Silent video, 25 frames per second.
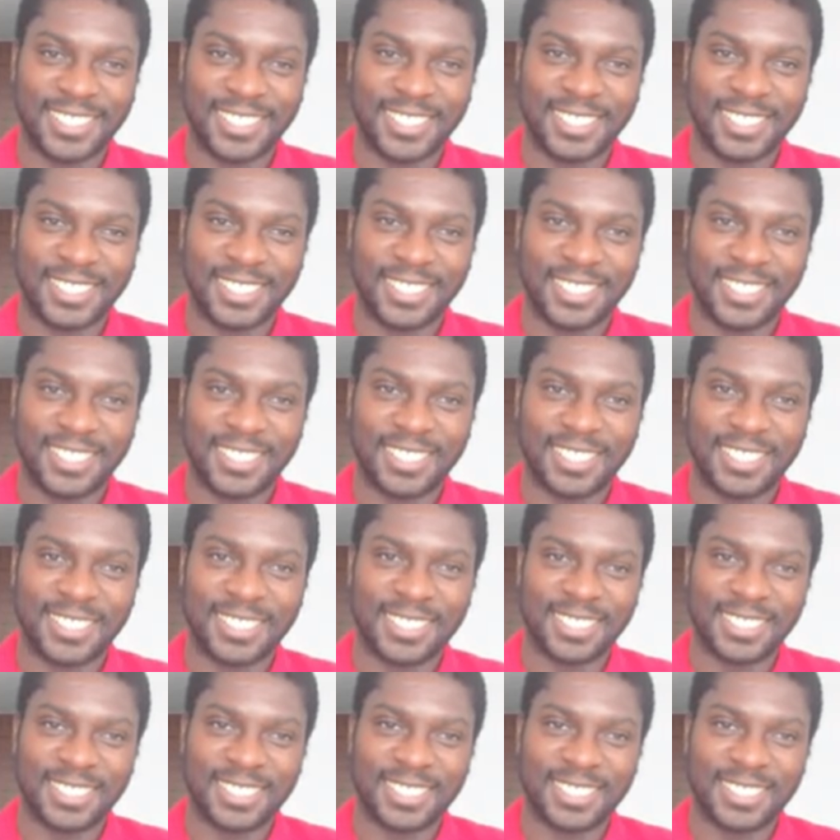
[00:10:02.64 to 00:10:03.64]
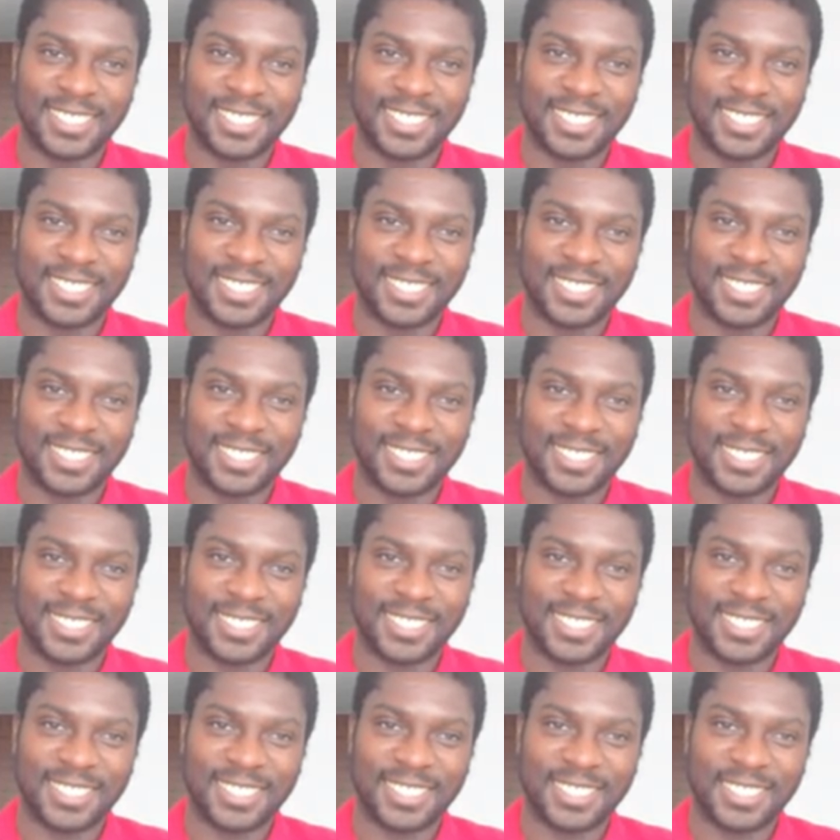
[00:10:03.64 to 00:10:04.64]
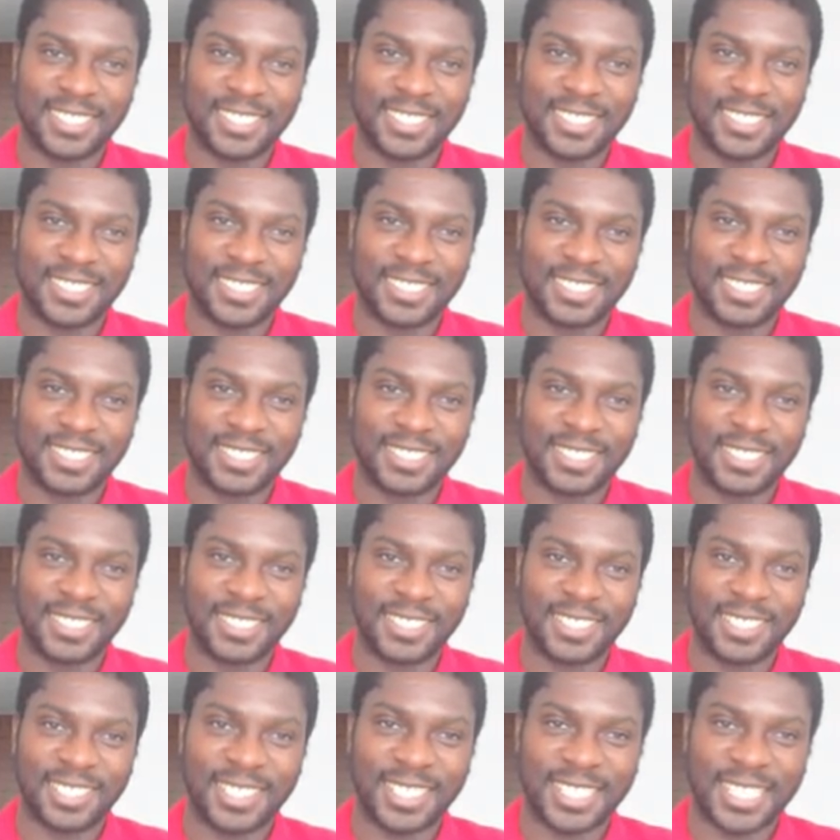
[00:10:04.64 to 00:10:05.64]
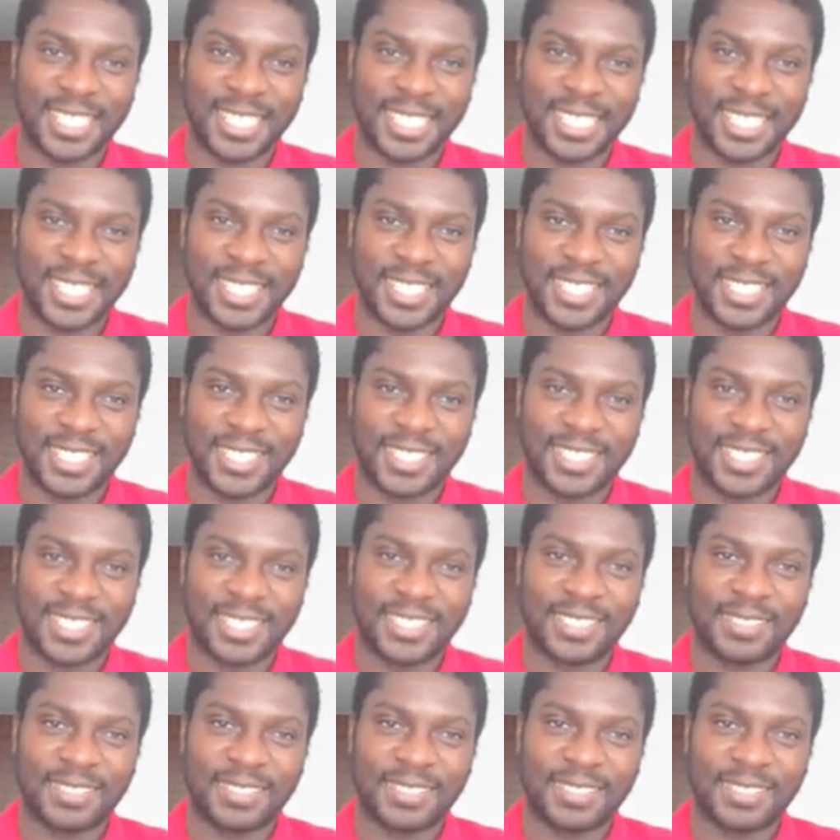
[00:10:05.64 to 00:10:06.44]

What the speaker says: (silent)